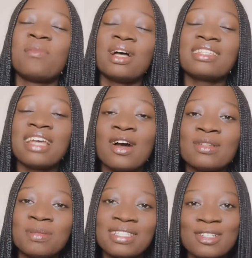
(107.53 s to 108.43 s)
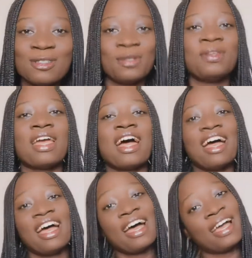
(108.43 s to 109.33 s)
Pantan Hospital
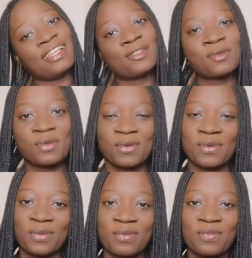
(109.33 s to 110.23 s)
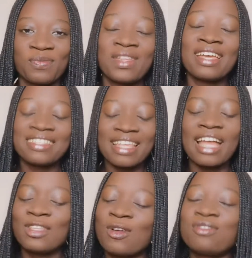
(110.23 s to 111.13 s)
Junior High School.
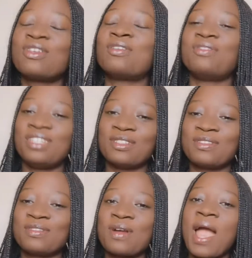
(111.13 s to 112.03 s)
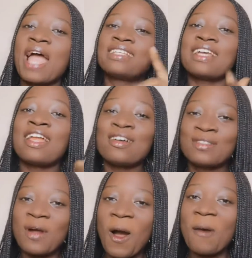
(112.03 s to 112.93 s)
Saito for real. Shout out
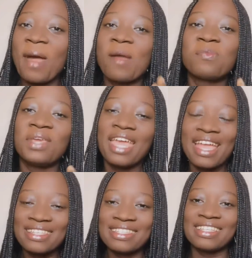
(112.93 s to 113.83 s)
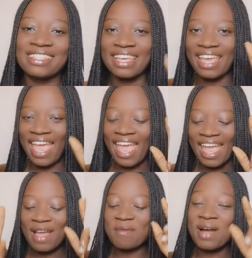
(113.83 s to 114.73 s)
to all my PHCT
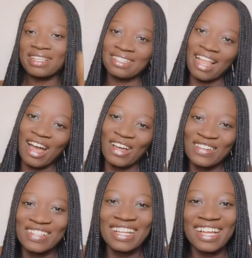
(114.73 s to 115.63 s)
gang. Much love.